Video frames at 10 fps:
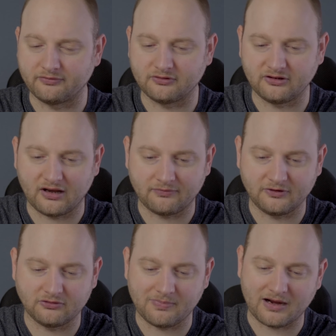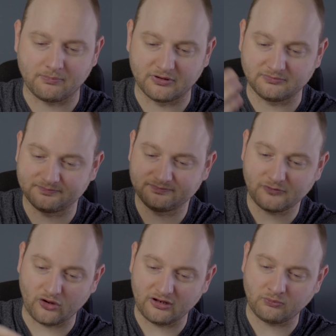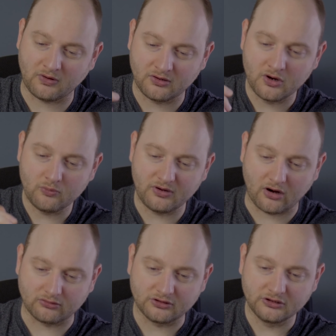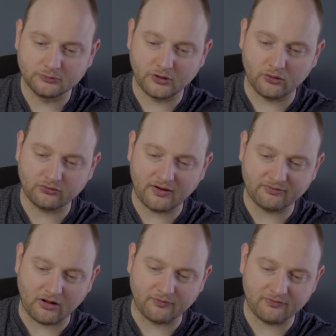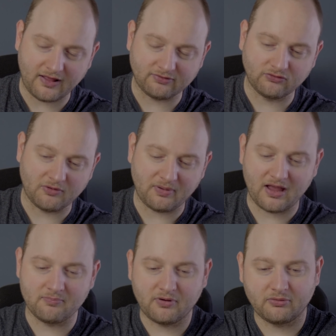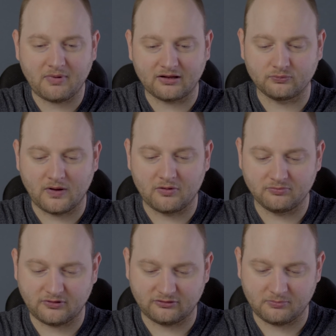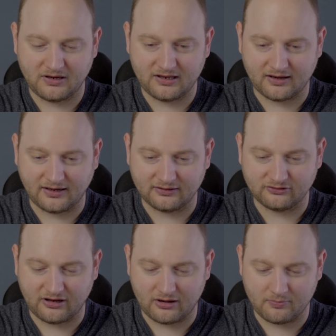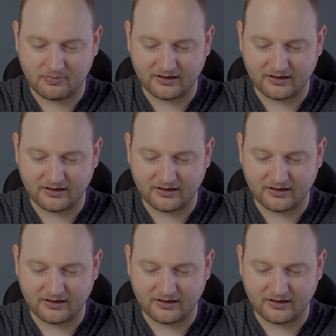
to see that feature back, but on this one, we don't. We also have now flat top and bottom as well. Doesn't mean that it can stand up by